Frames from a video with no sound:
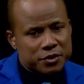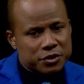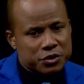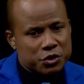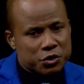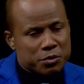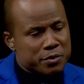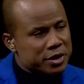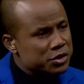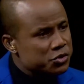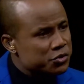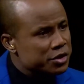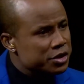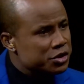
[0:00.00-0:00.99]
Your
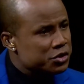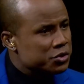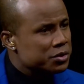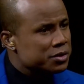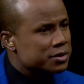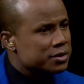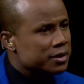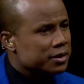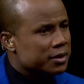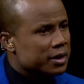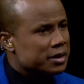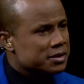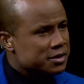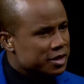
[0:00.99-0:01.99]
ministry issued
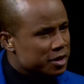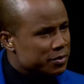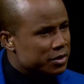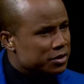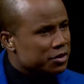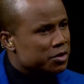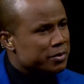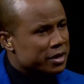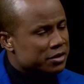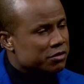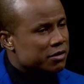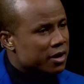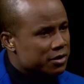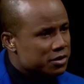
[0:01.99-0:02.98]
a statement on the
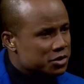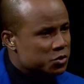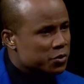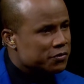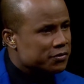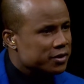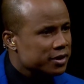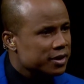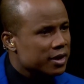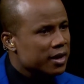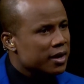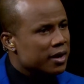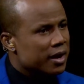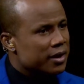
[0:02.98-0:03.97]
matter rather swiftly,
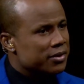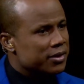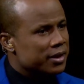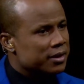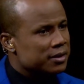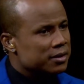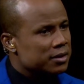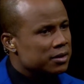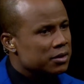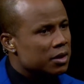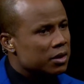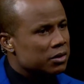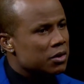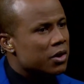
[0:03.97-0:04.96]
and then
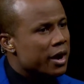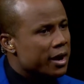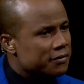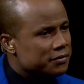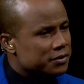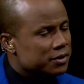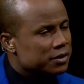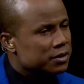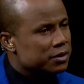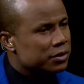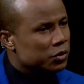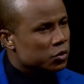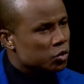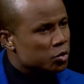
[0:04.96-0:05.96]
not long after,
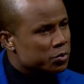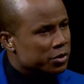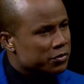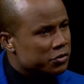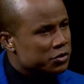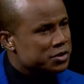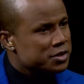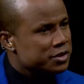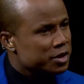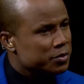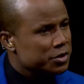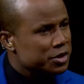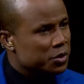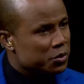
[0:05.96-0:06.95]
the group of Christian
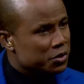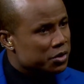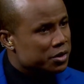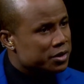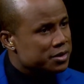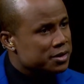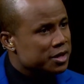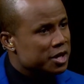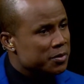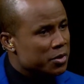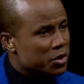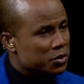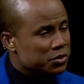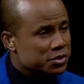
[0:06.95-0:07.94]
media workers came
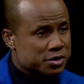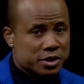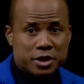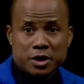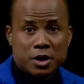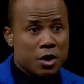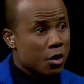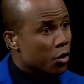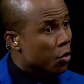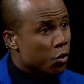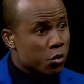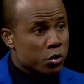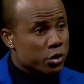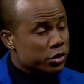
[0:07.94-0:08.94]
out to say,
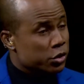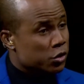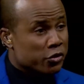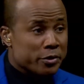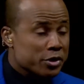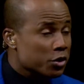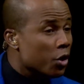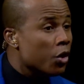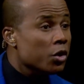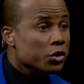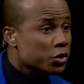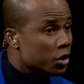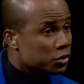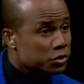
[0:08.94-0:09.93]
oh, the government
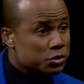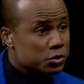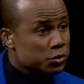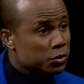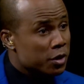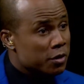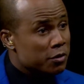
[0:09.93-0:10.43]
ought not to